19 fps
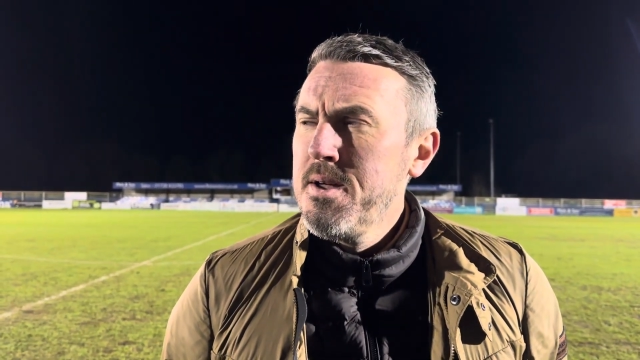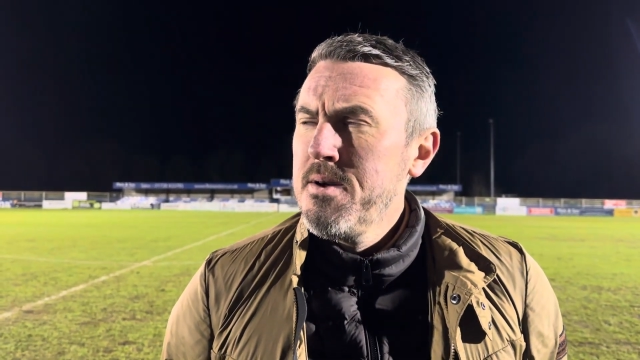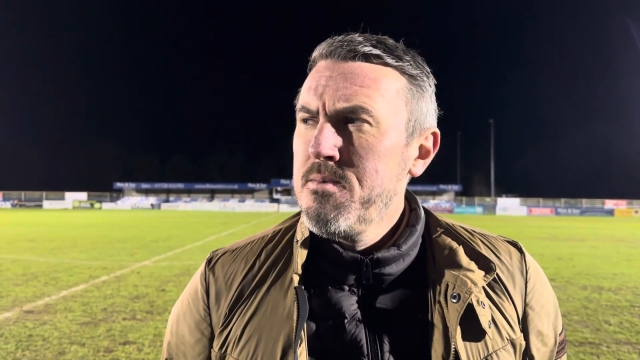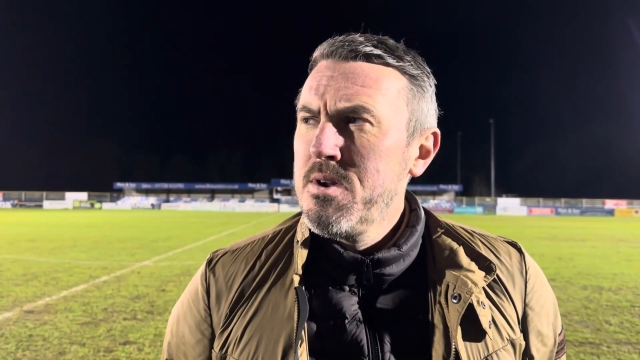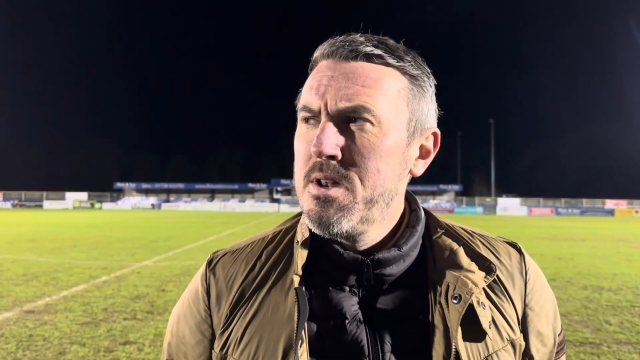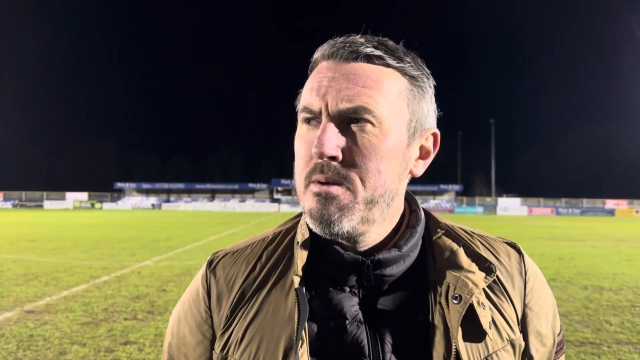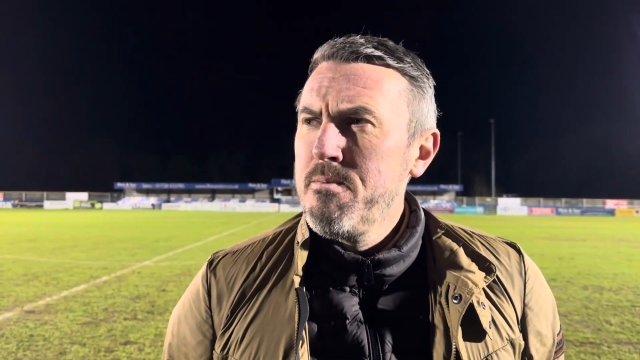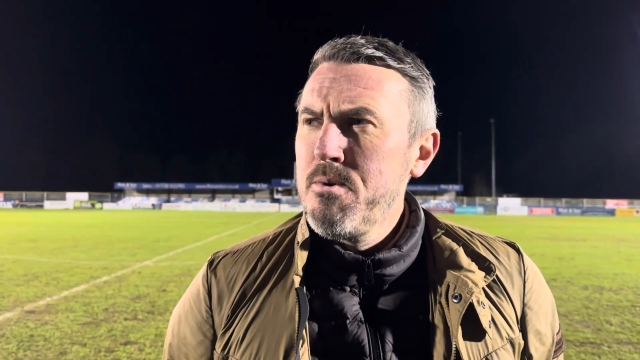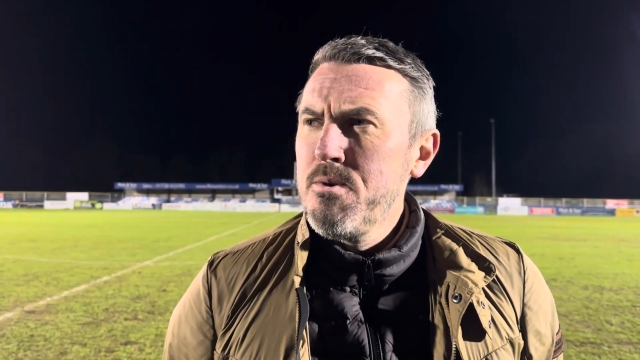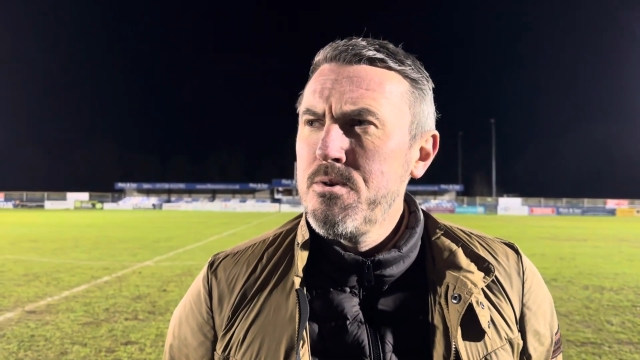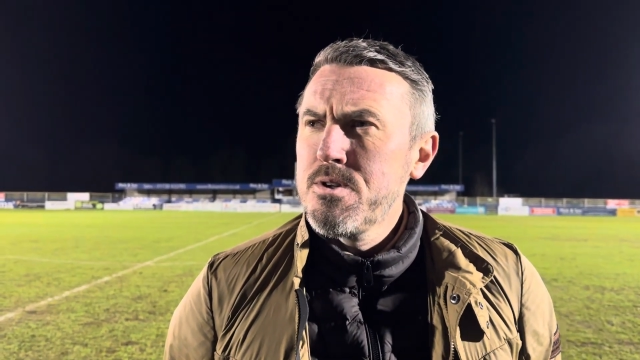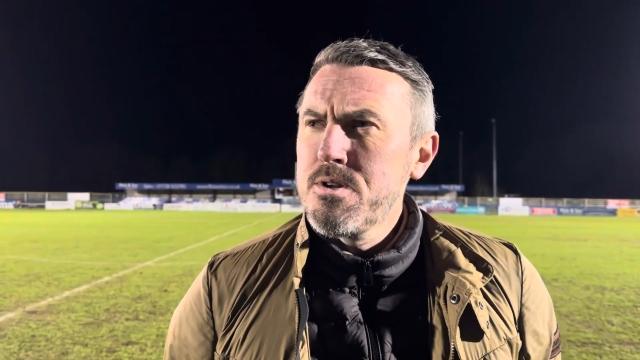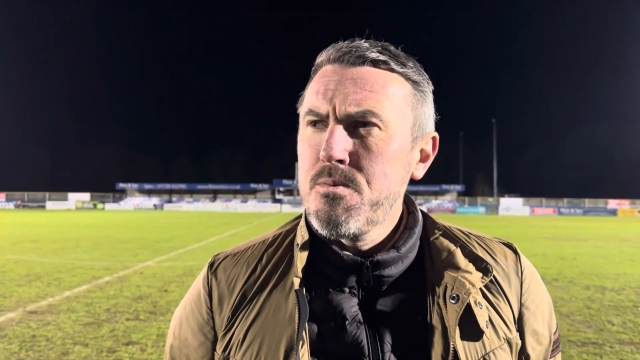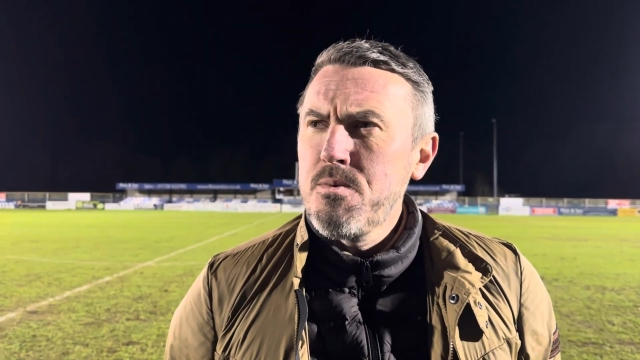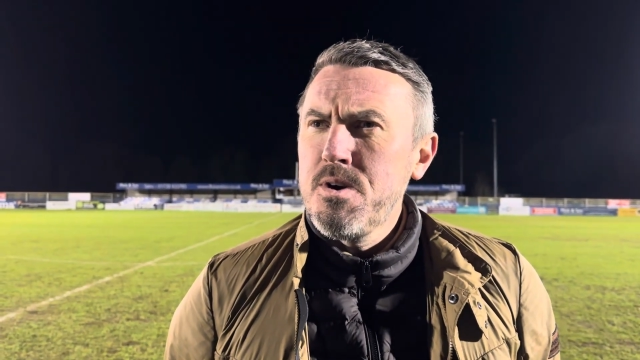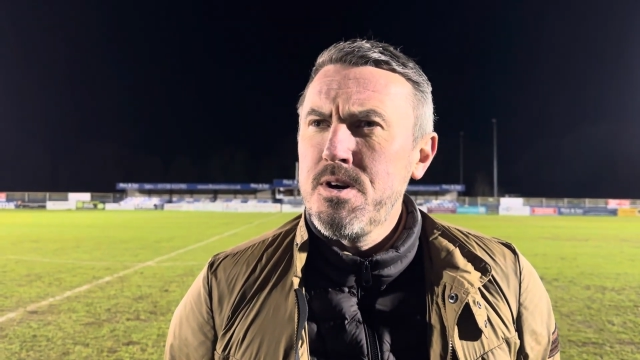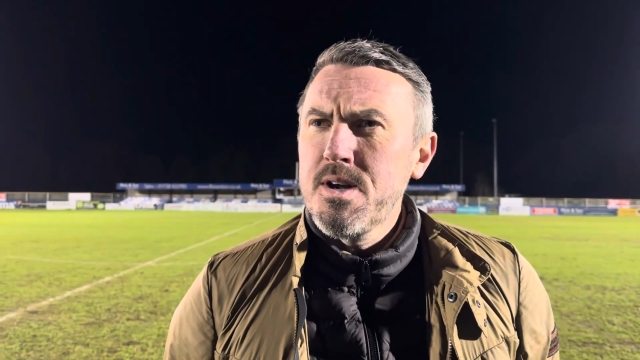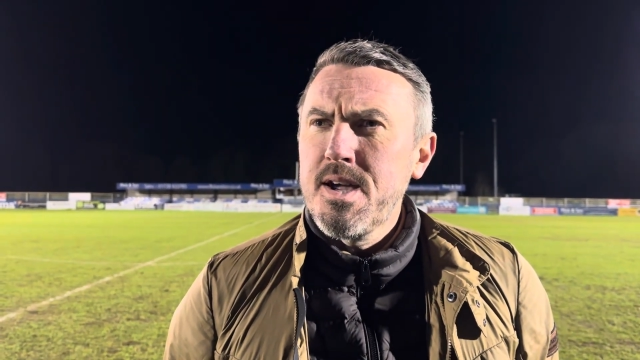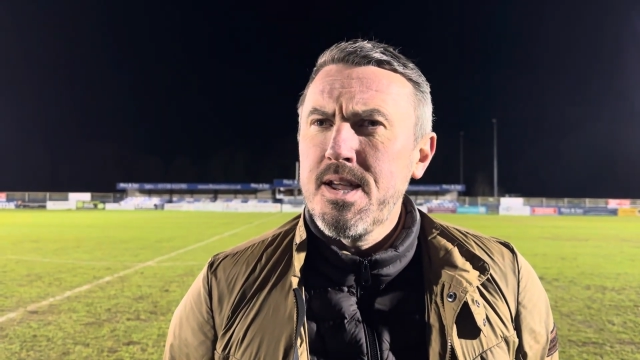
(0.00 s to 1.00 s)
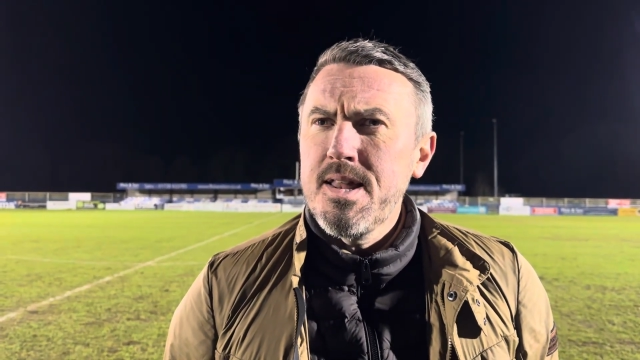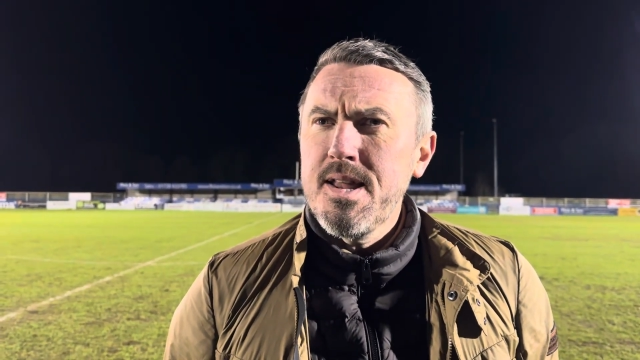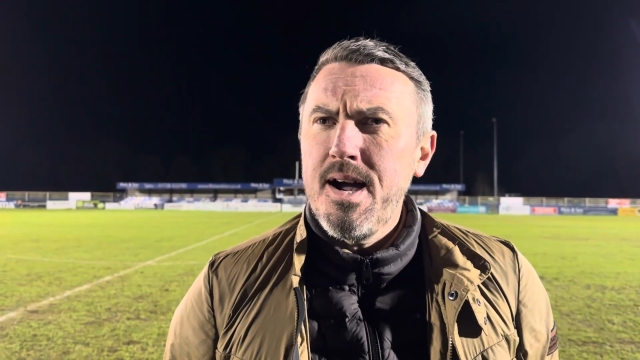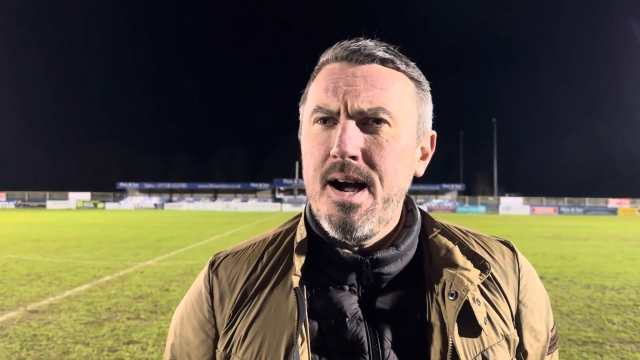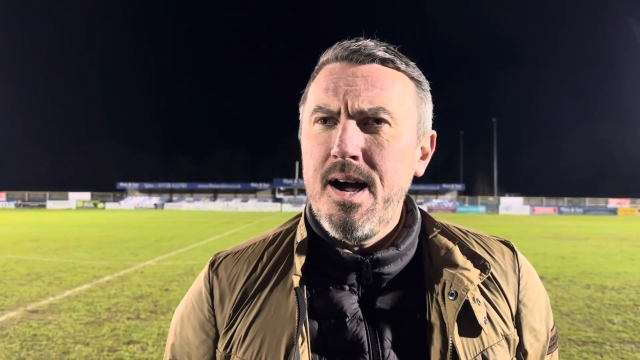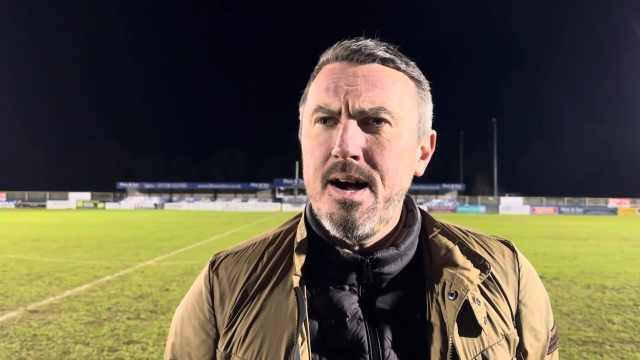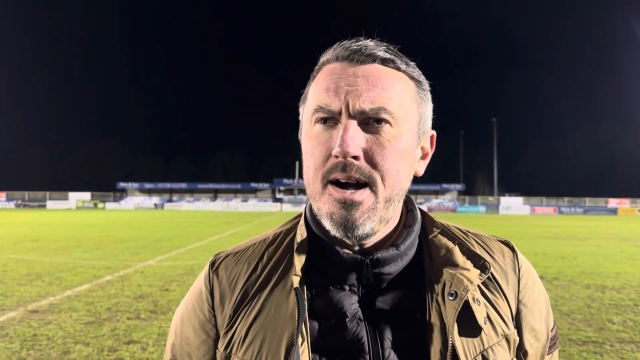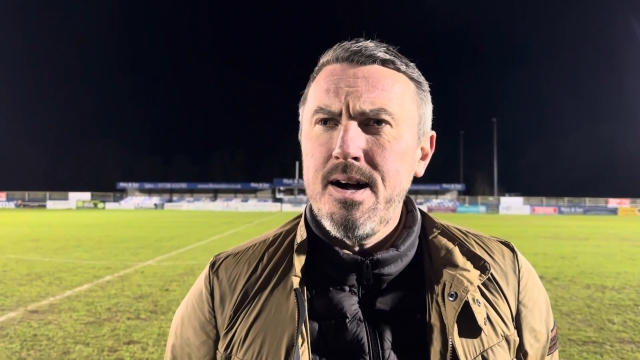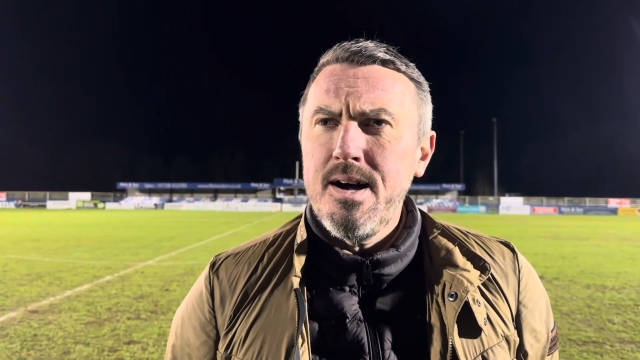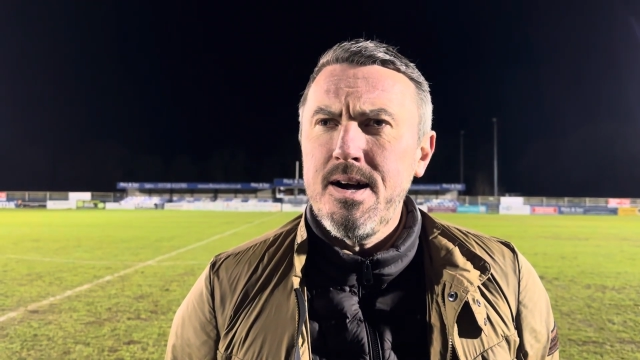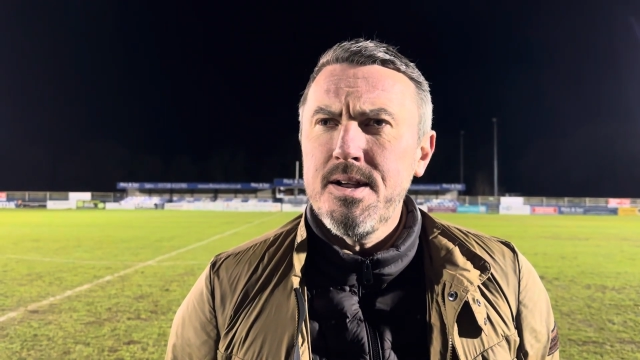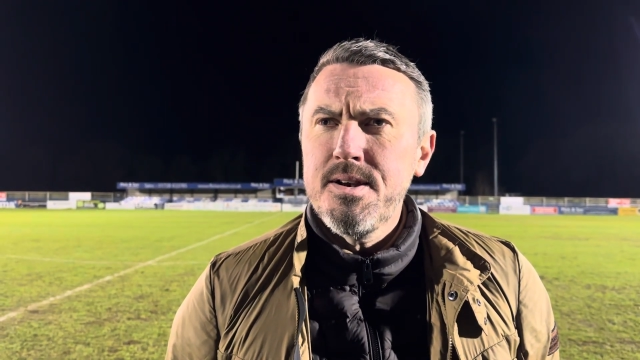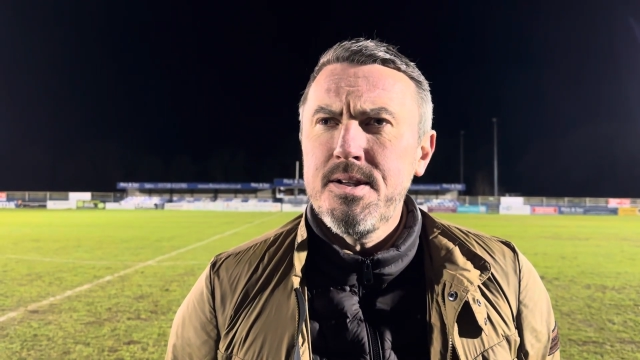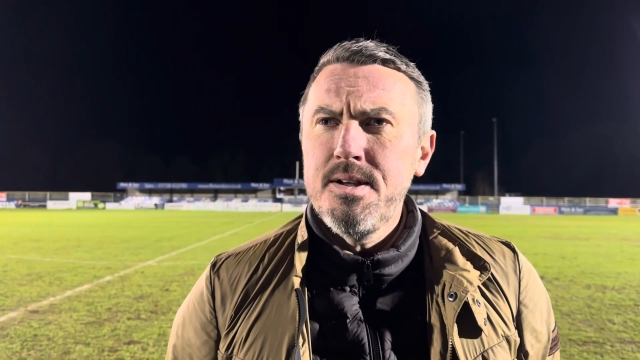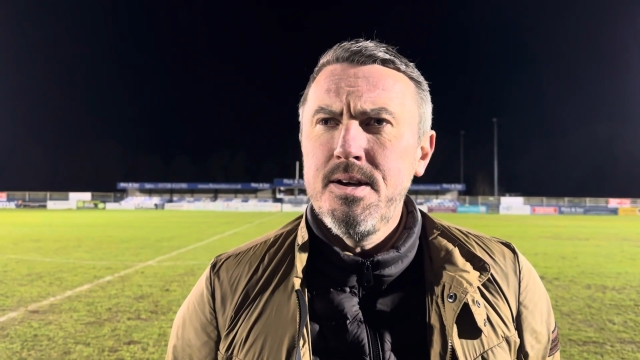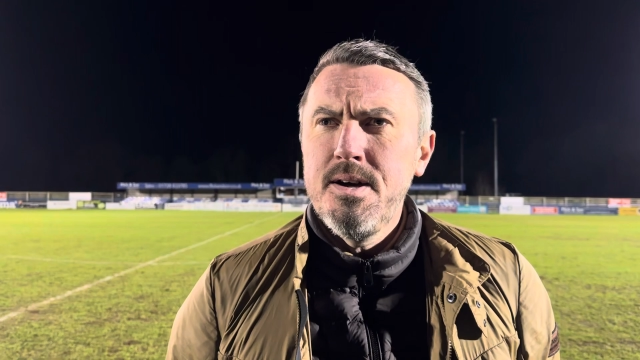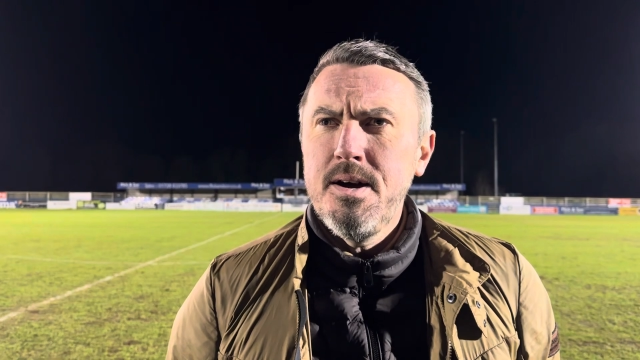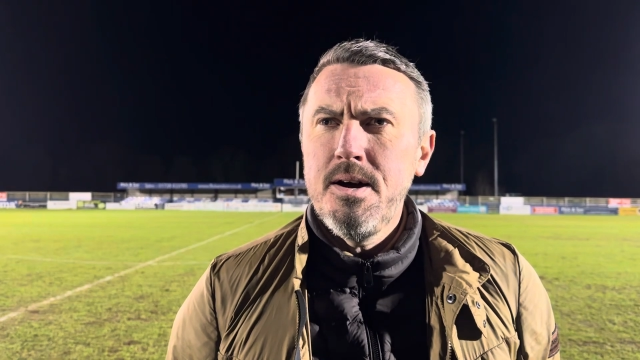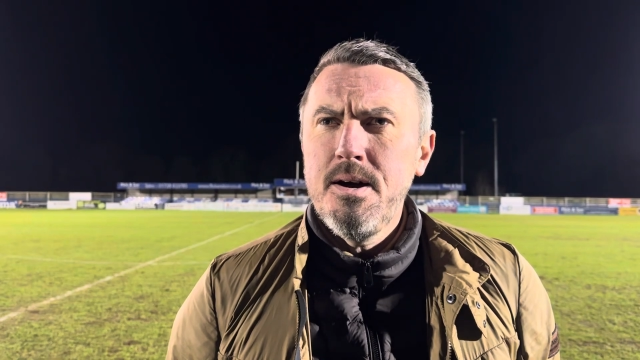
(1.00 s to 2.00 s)
when the boys are working that hard.
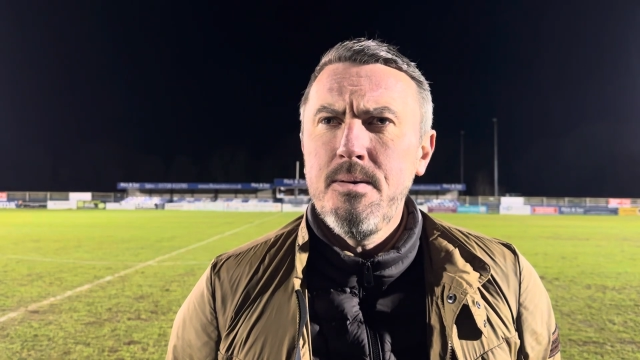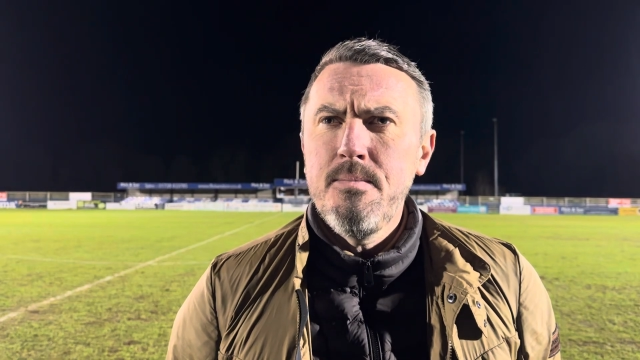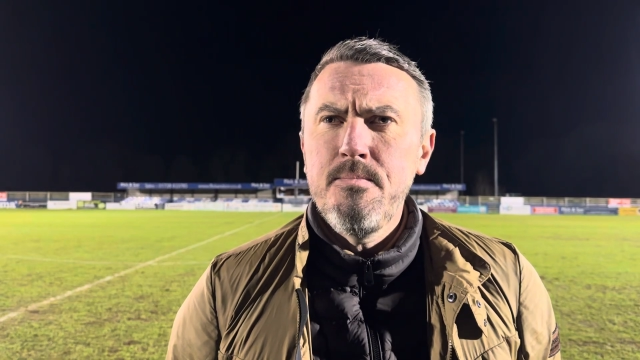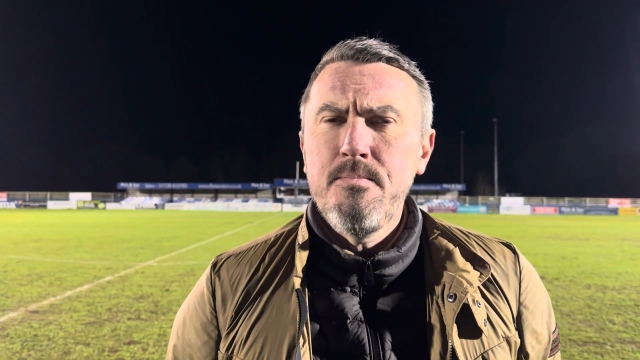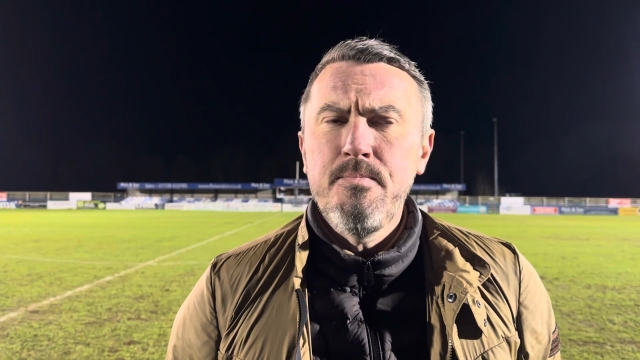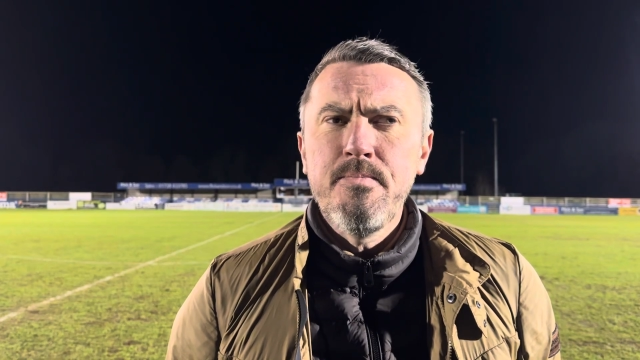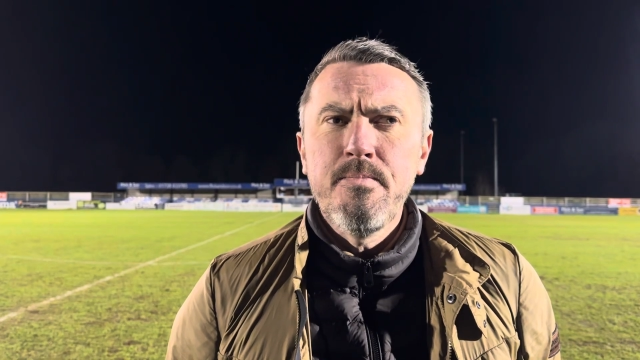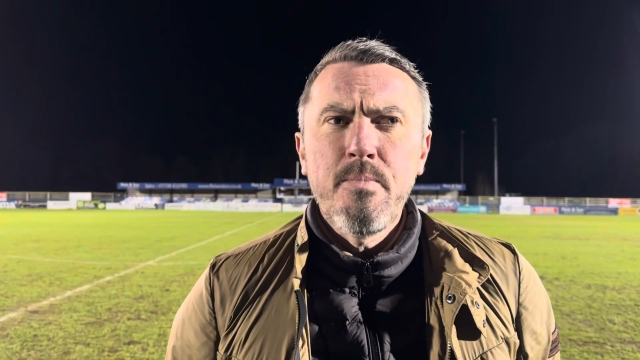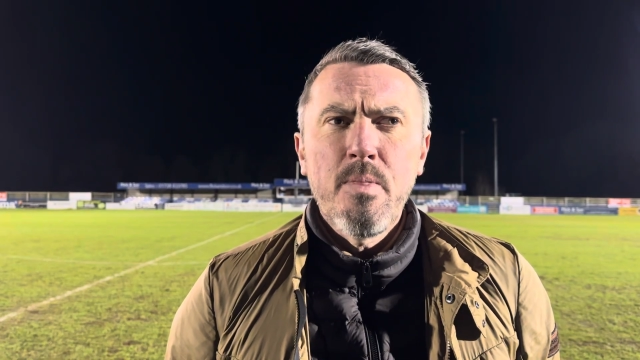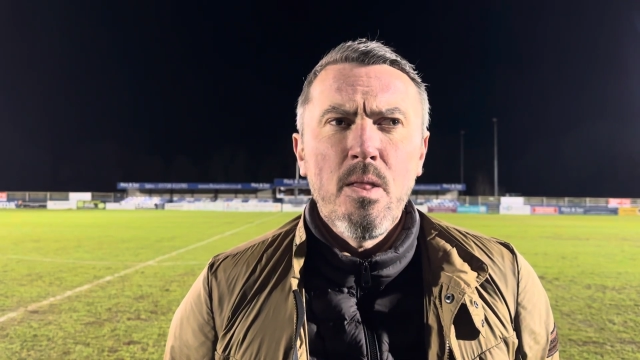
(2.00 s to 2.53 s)
Um,